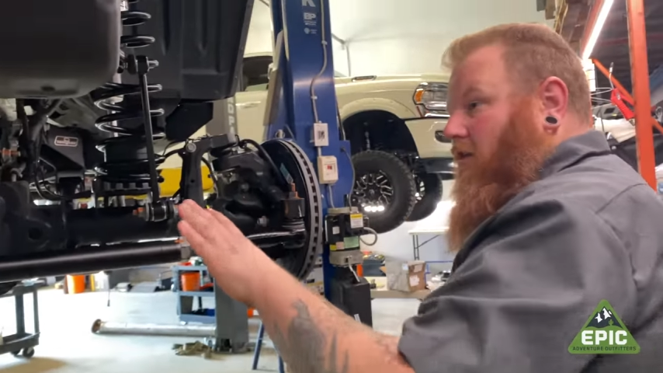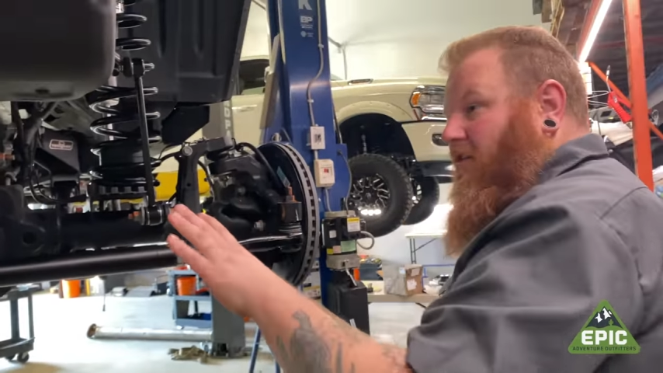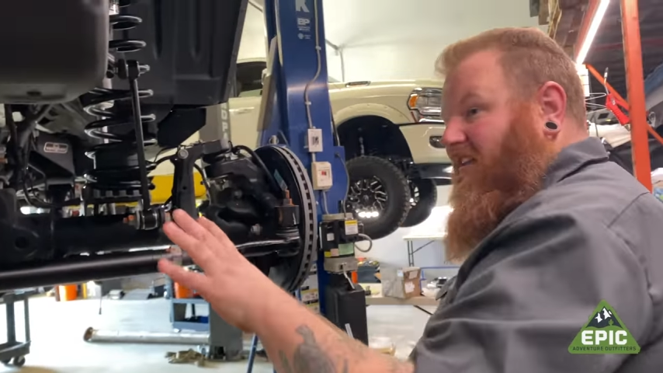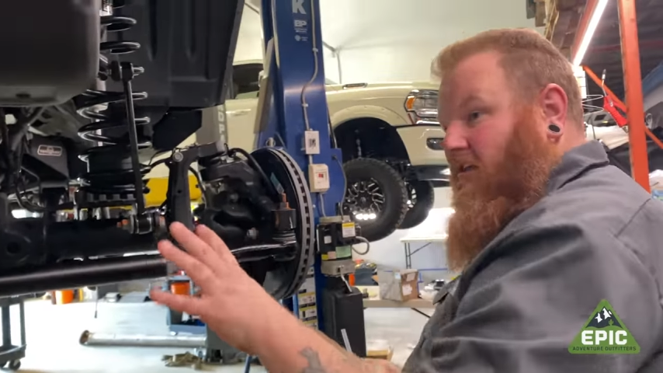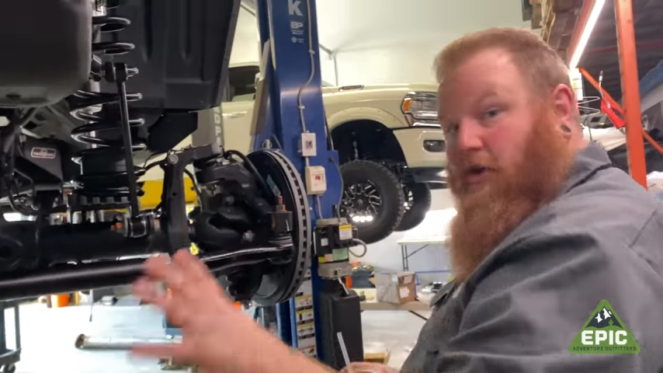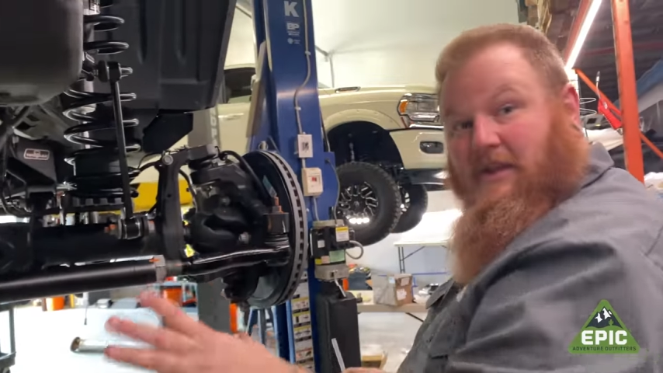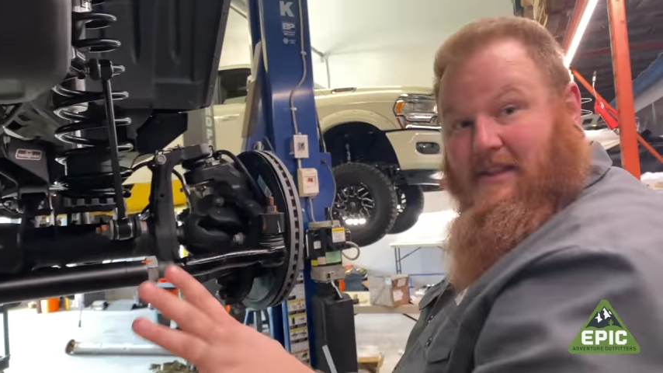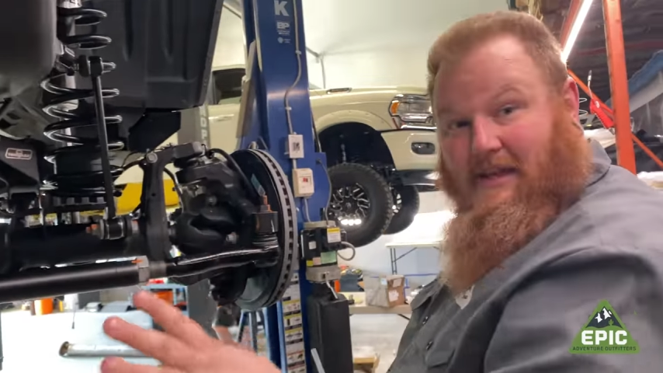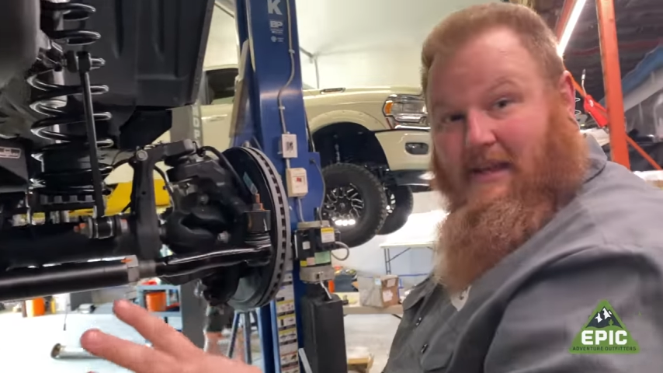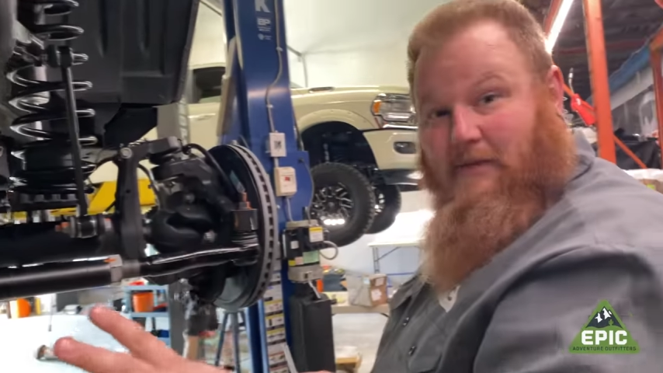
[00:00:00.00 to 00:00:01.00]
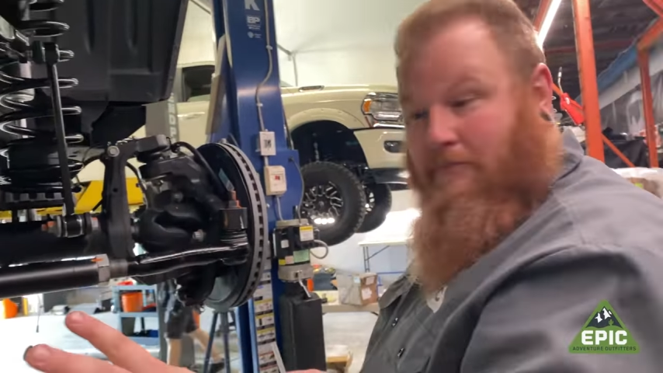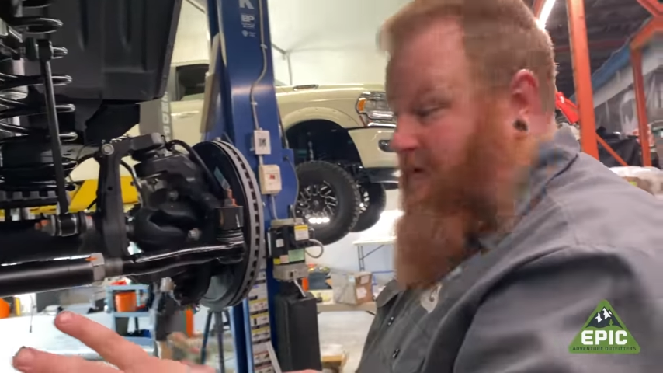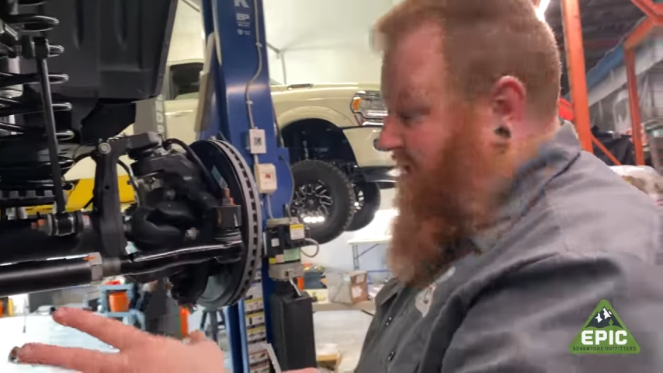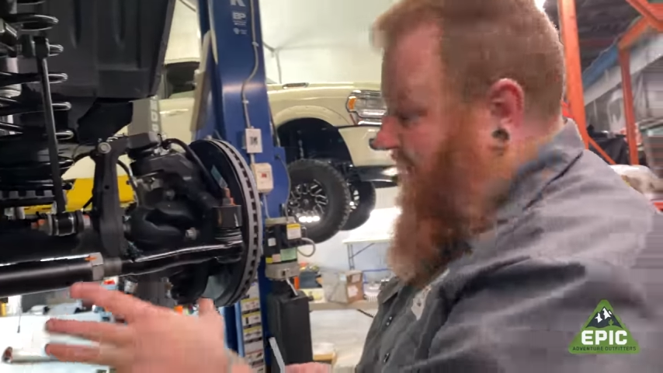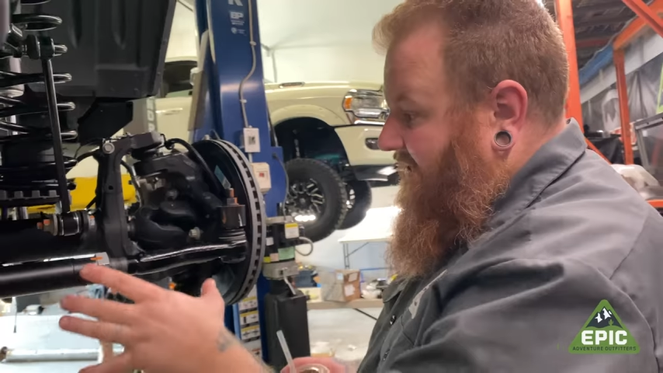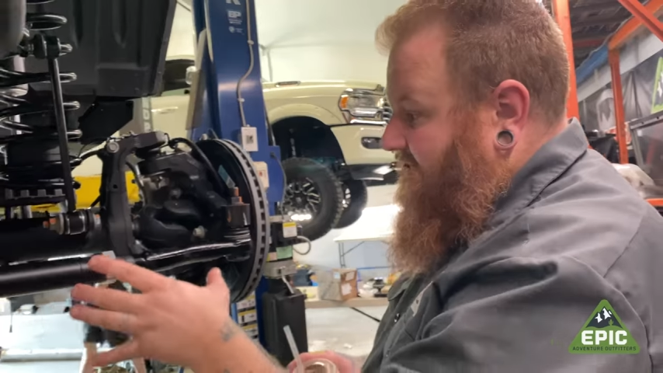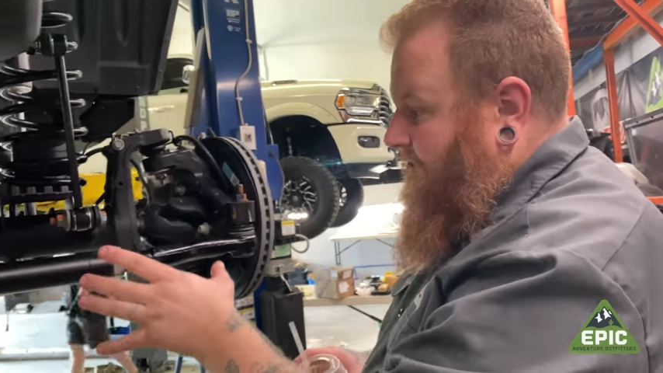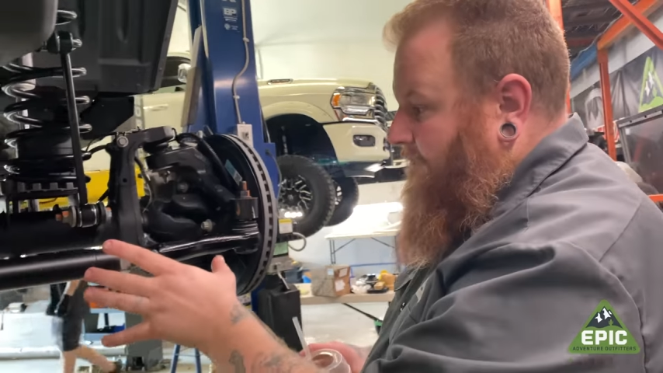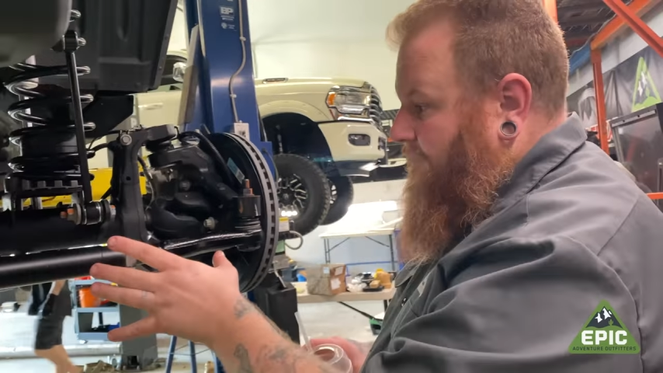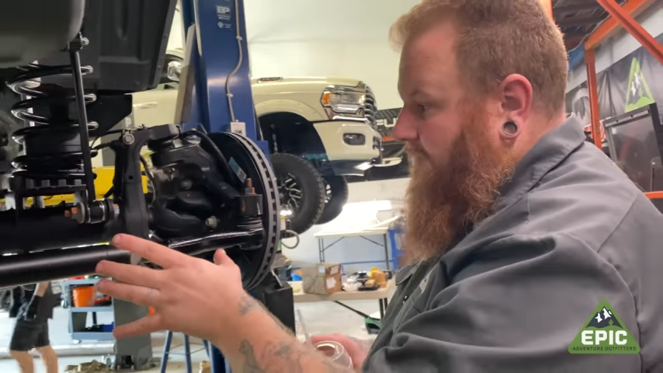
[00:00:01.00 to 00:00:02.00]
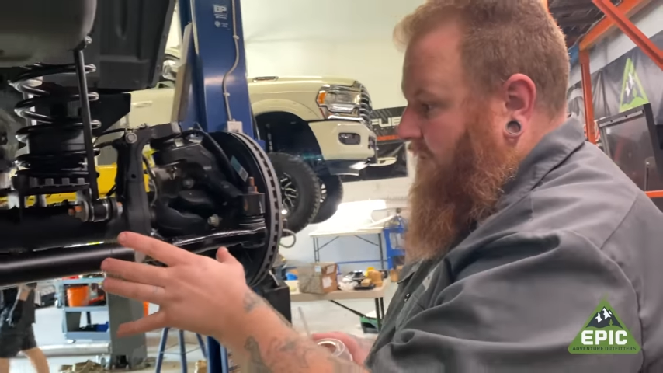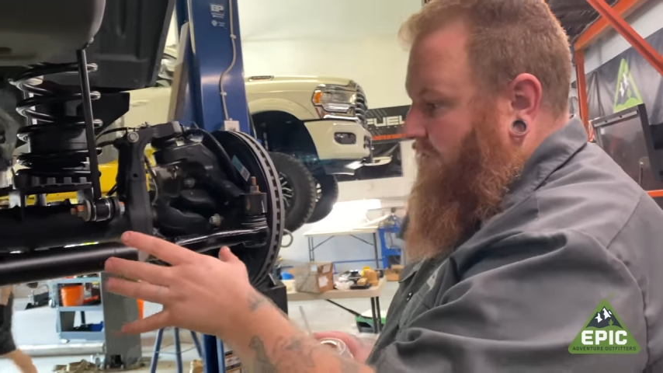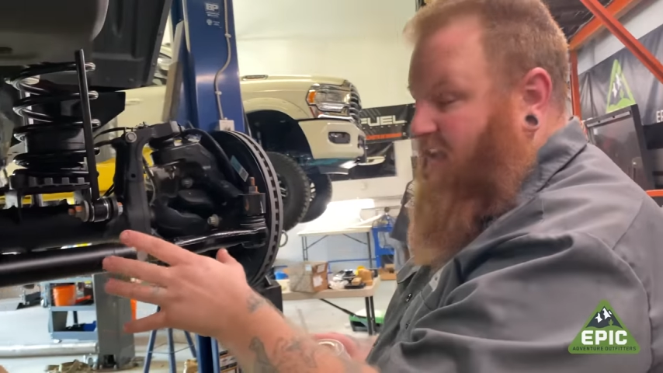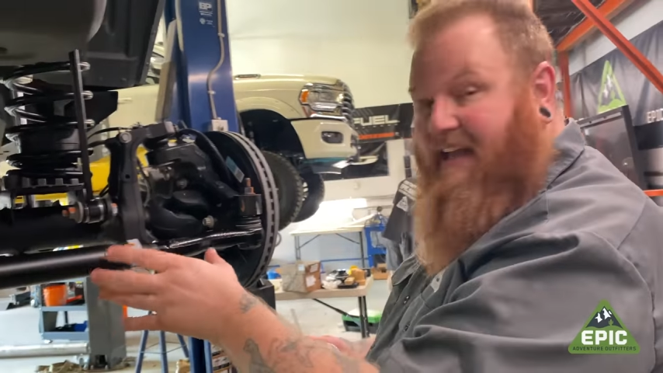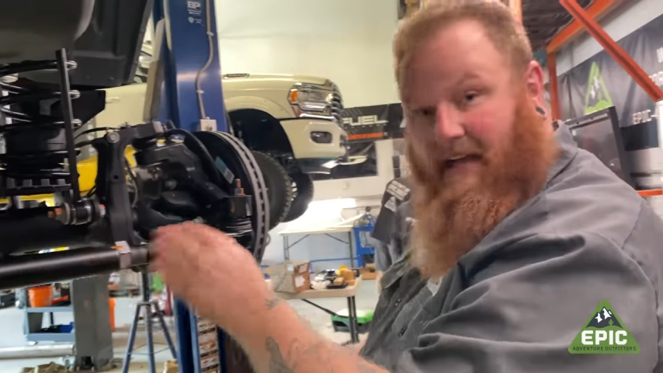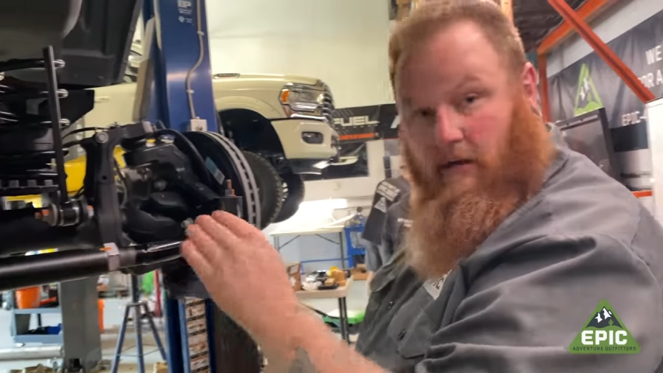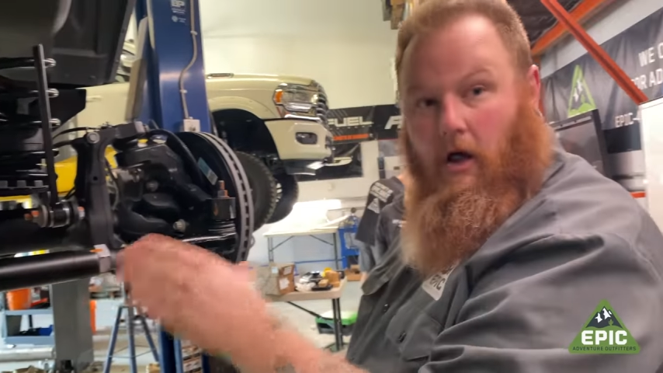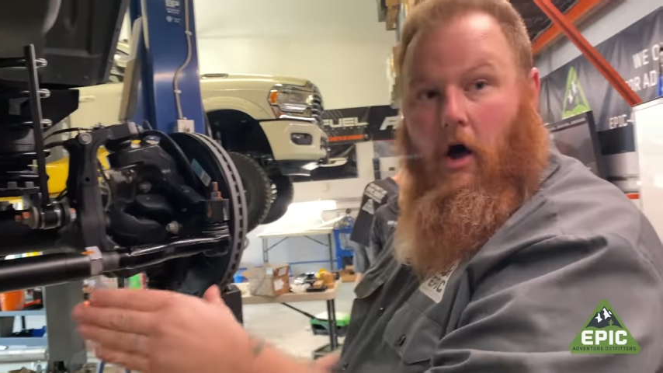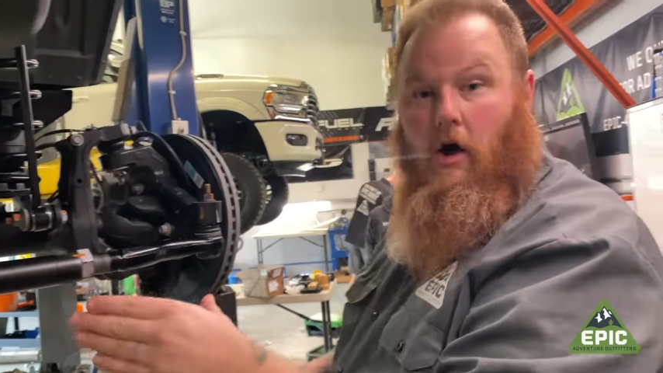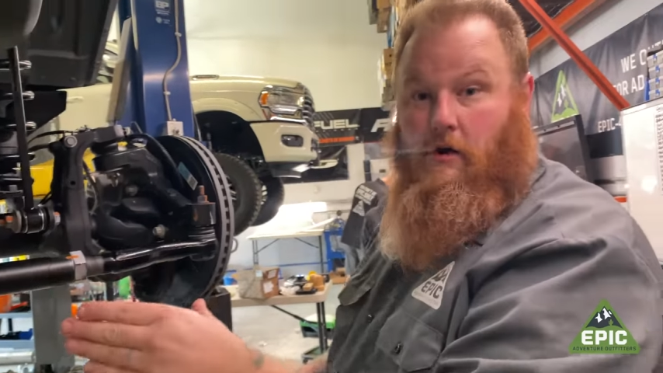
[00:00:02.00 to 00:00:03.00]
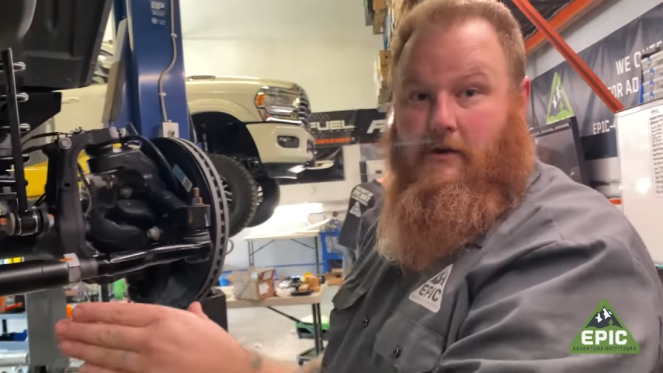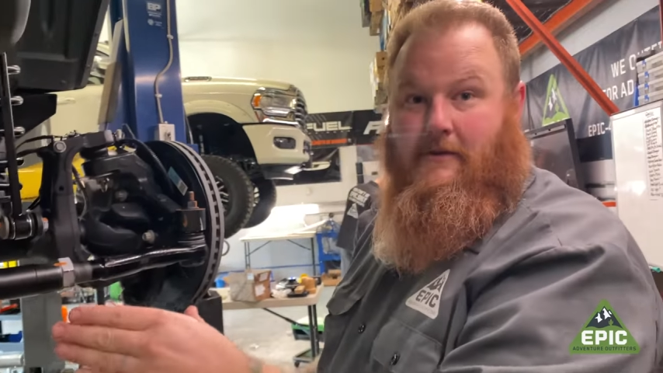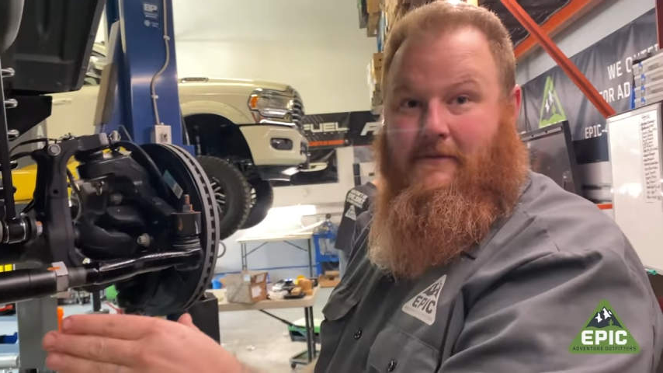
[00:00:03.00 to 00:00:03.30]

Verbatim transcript: that's a good thing because they get along.